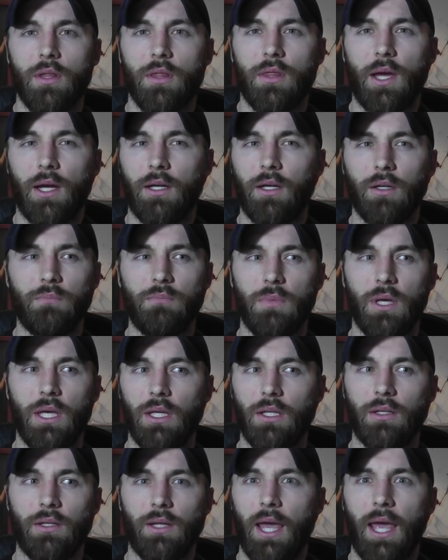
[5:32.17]
That could
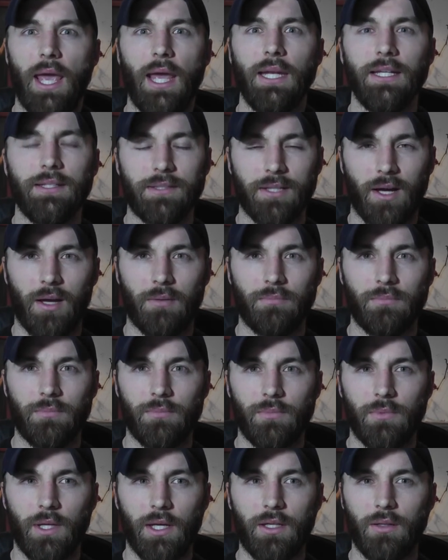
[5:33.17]
mean anytime.
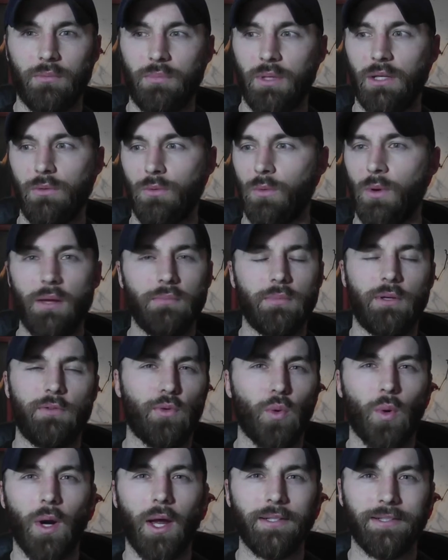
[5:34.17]
That could be right
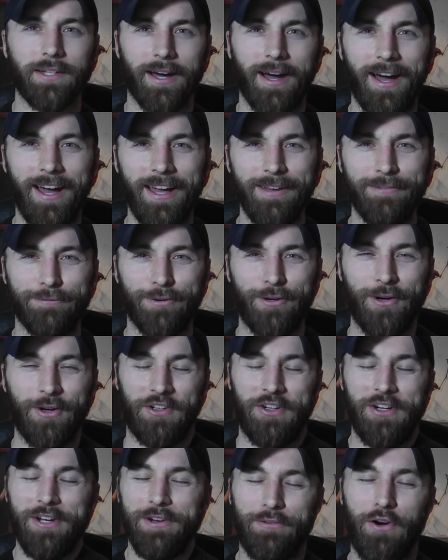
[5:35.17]
before I die
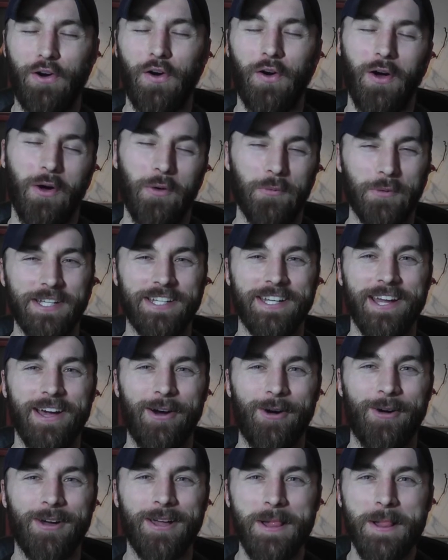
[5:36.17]
for all we
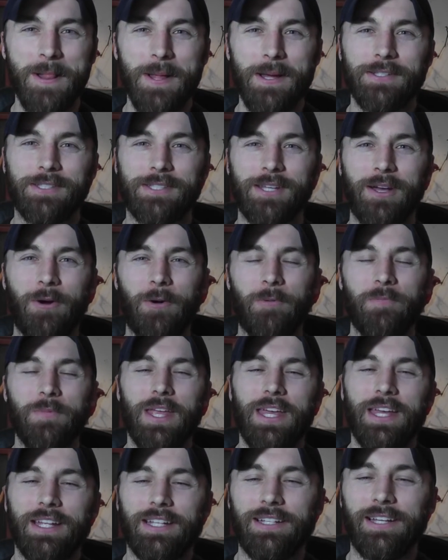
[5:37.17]
know. So
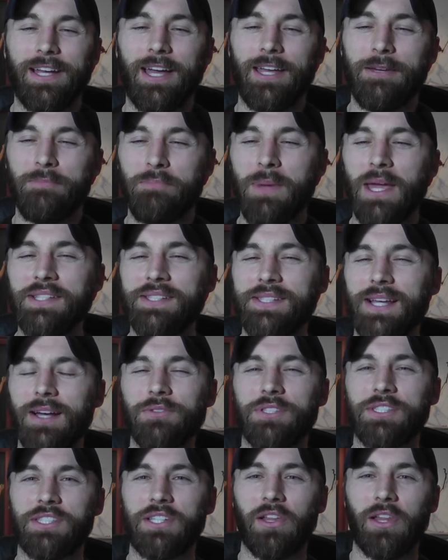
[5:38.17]
it may
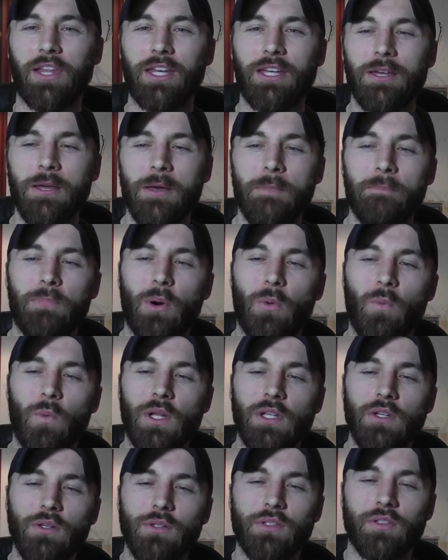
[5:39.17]
sound silly, but
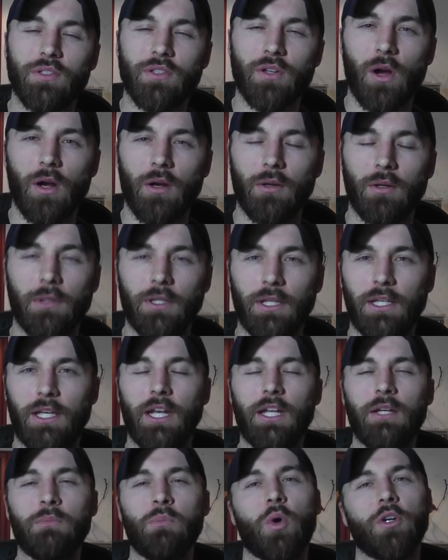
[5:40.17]
when you start
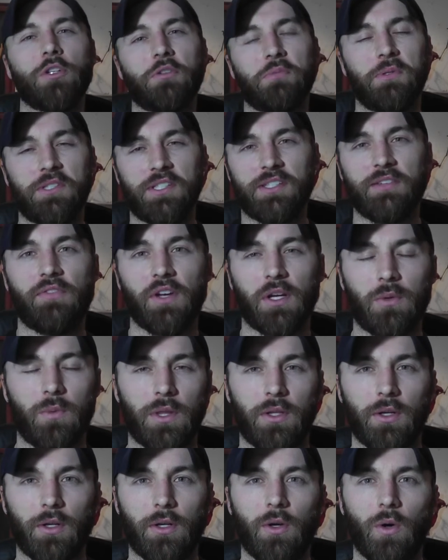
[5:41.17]
getting more specific
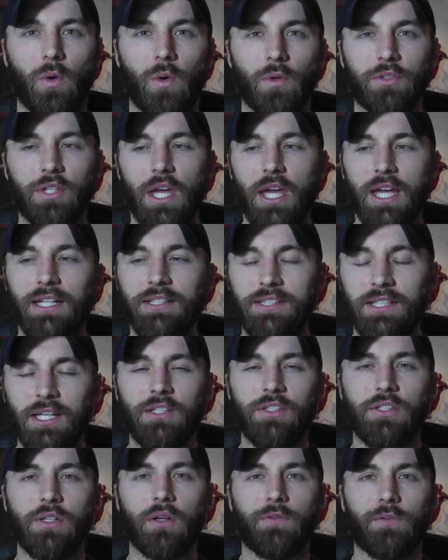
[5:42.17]
with your goals, it's
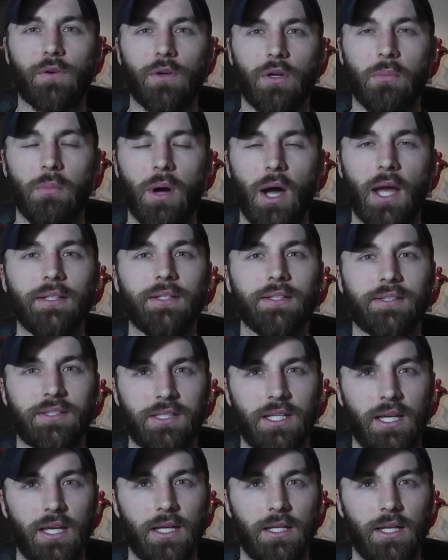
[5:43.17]
easier for your mind to
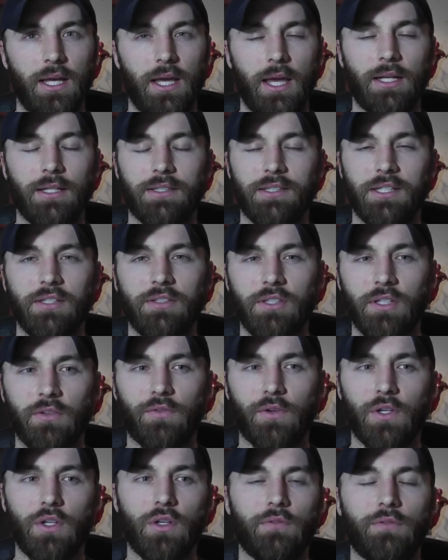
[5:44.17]
see it, and it's easier
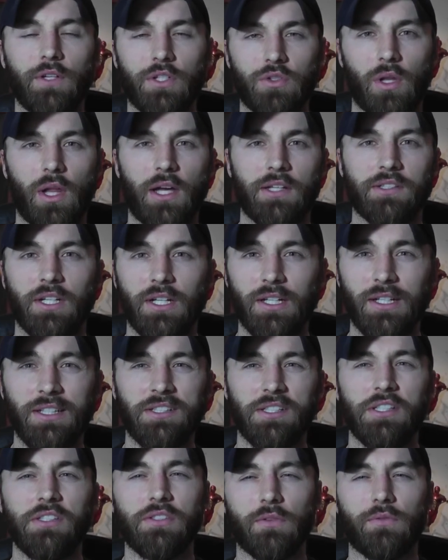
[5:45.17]
for you to visualize it, and
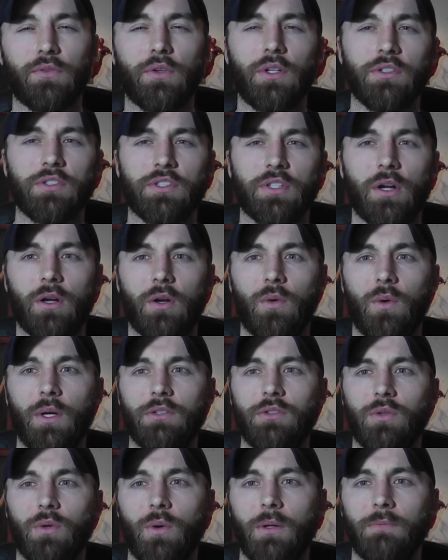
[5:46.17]
it's easier for you to start
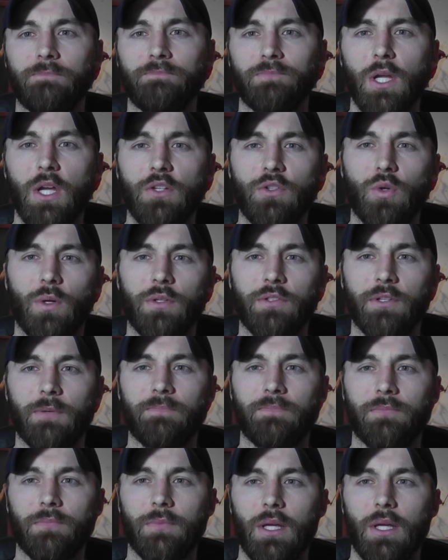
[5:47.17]
going towards it.